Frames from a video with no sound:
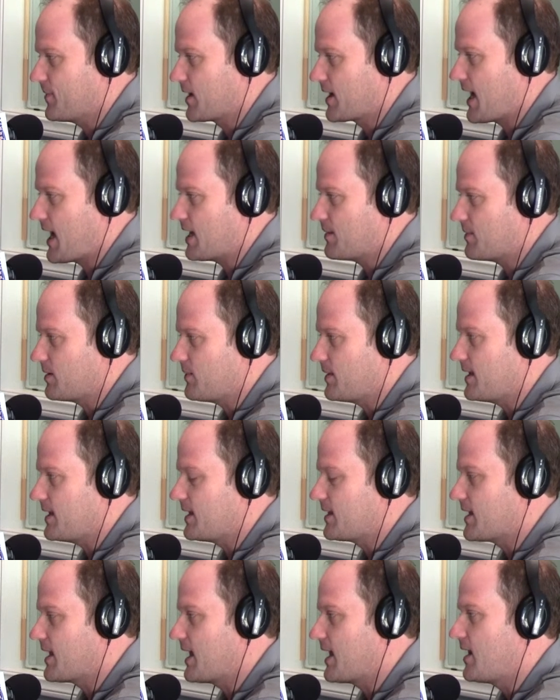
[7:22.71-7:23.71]
economy,
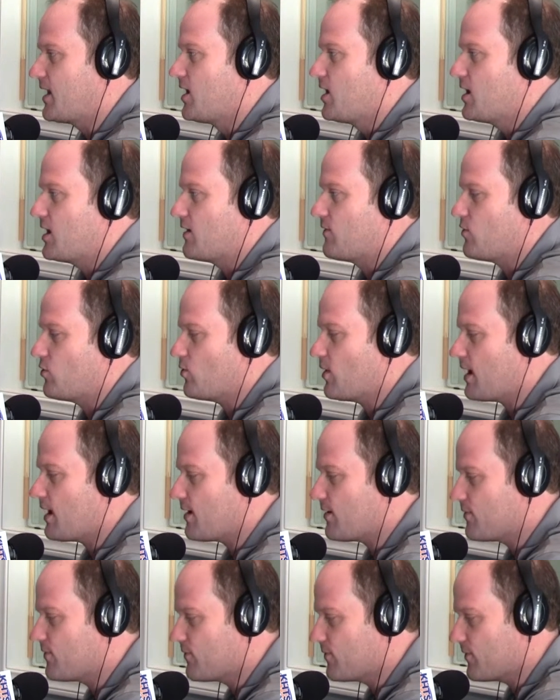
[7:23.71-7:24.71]
meaning that if you
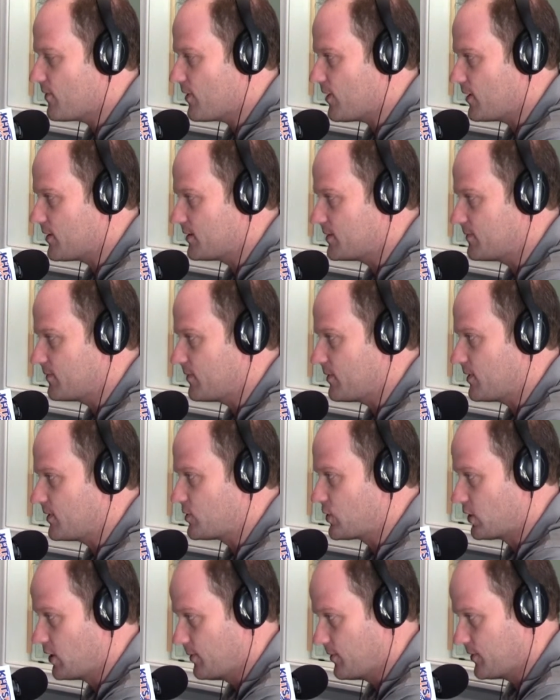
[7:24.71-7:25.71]
have a, a
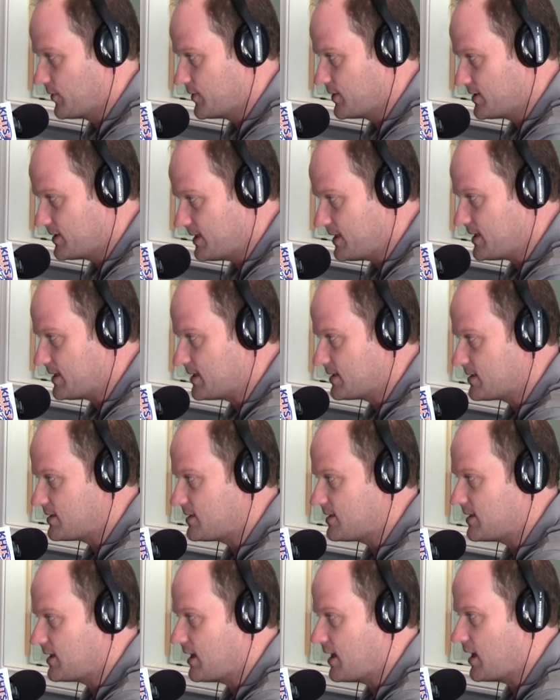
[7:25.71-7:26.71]
terminal
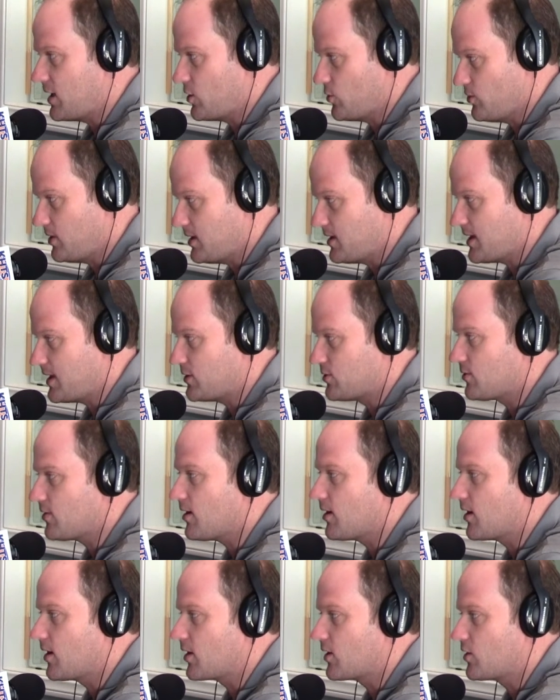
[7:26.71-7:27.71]
disease right. and you need that
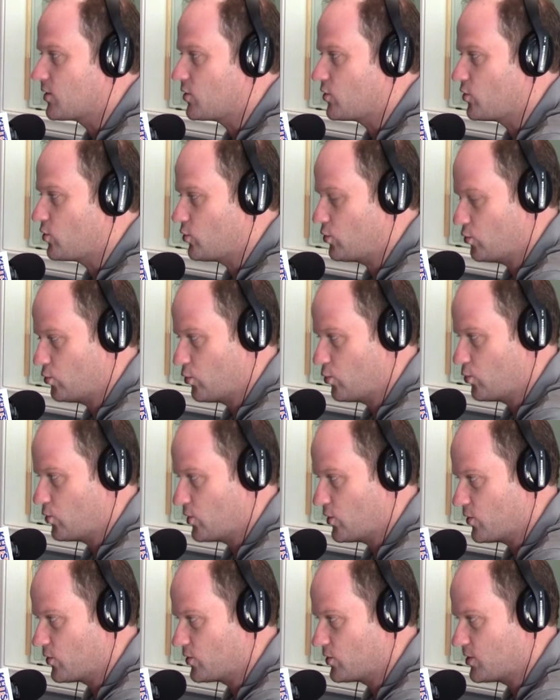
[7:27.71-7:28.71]
drug, you
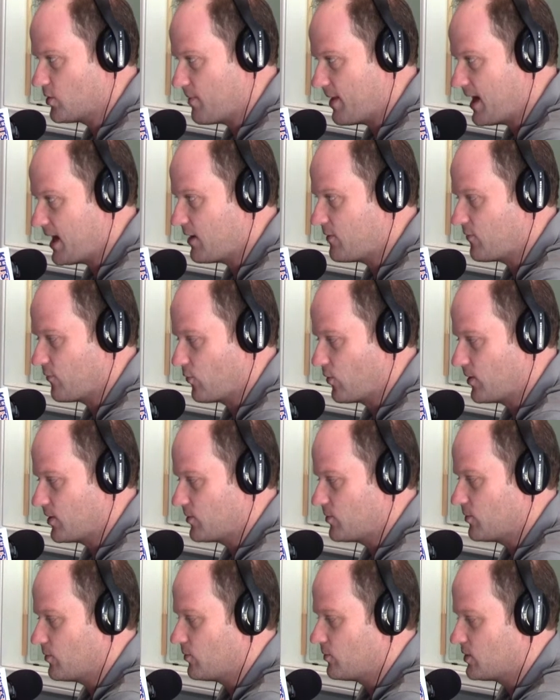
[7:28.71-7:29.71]
your demand for
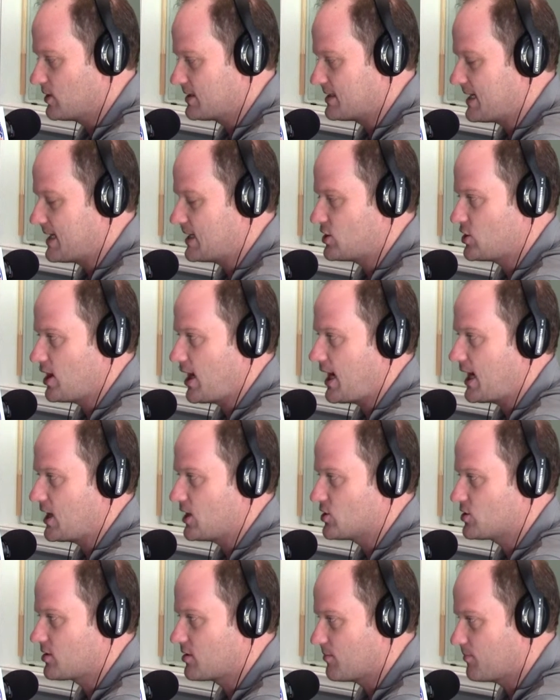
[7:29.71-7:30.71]
it does not
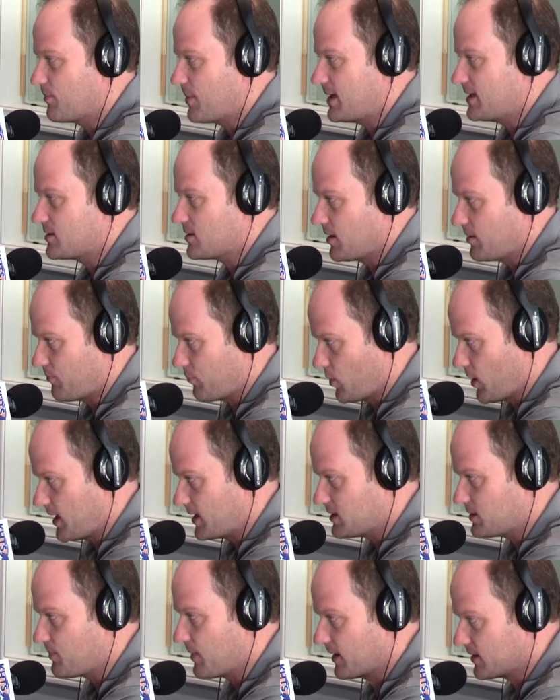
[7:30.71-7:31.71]
change com- based on
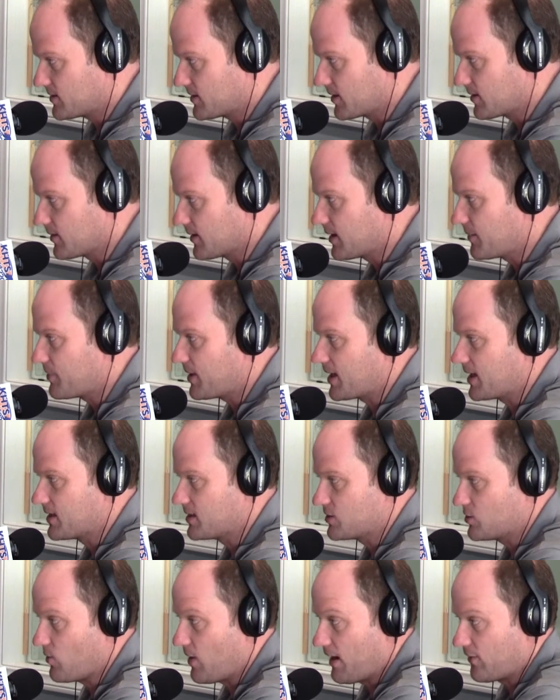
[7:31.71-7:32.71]
price, basically,
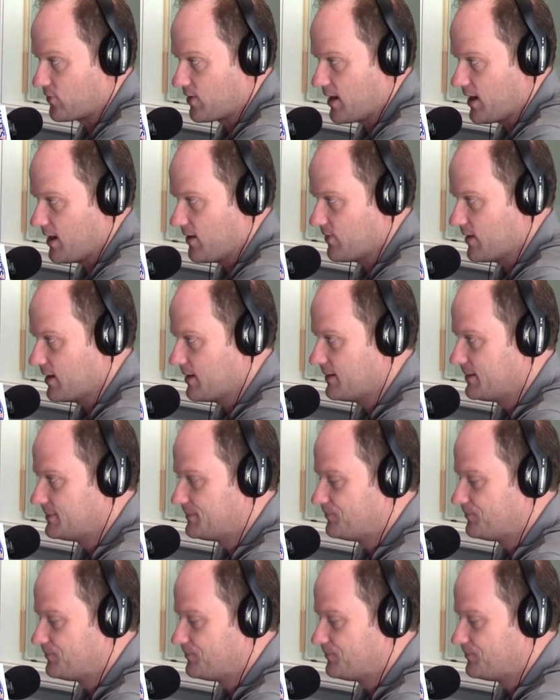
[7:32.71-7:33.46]
because you have to have it.